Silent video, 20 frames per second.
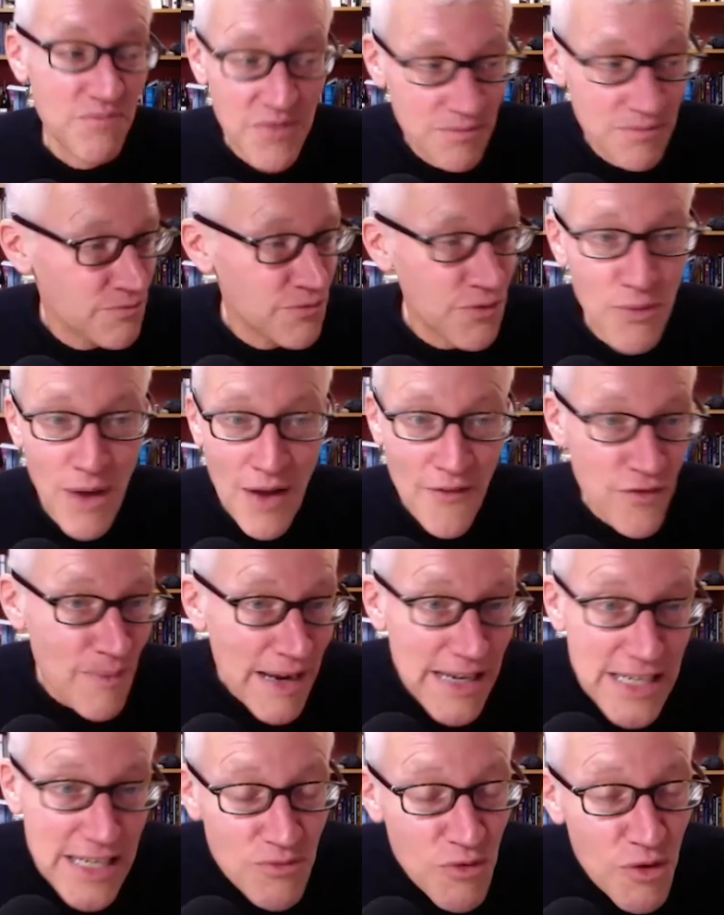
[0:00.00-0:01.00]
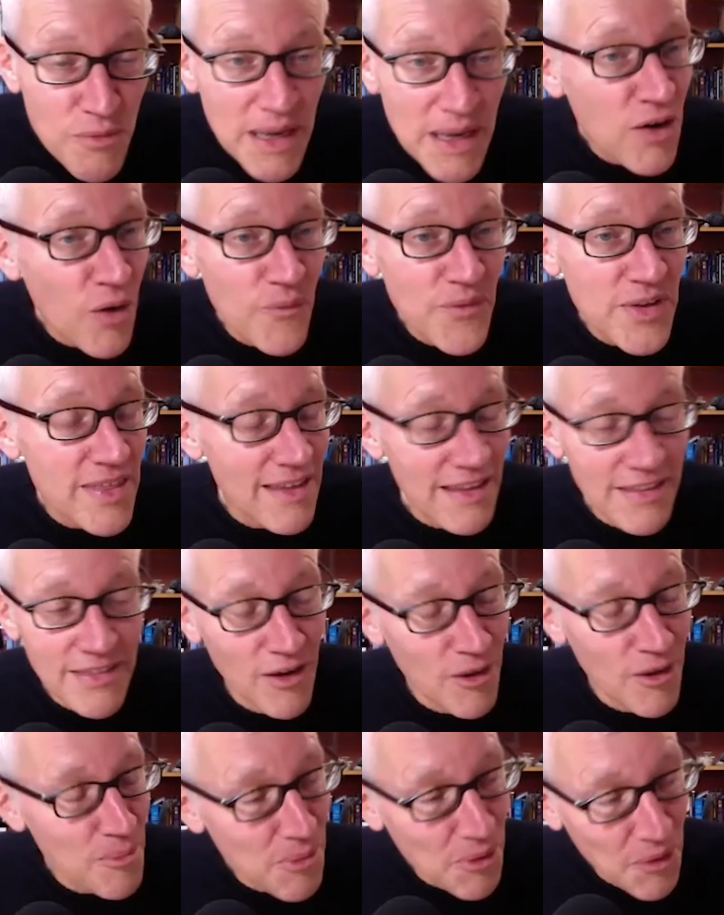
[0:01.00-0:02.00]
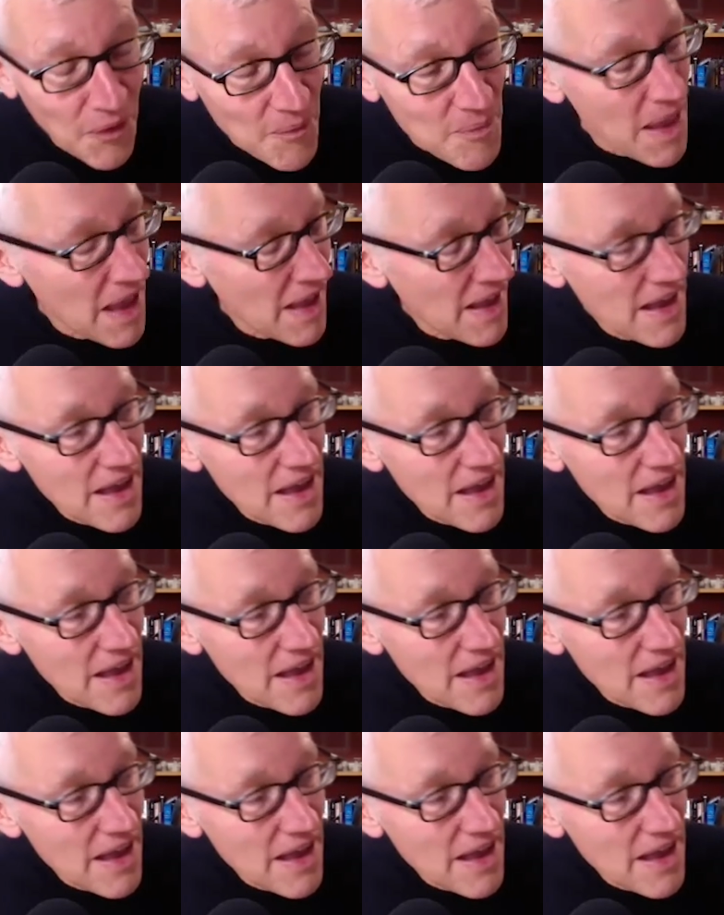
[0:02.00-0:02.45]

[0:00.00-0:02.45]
The Reformation would be an obvious example,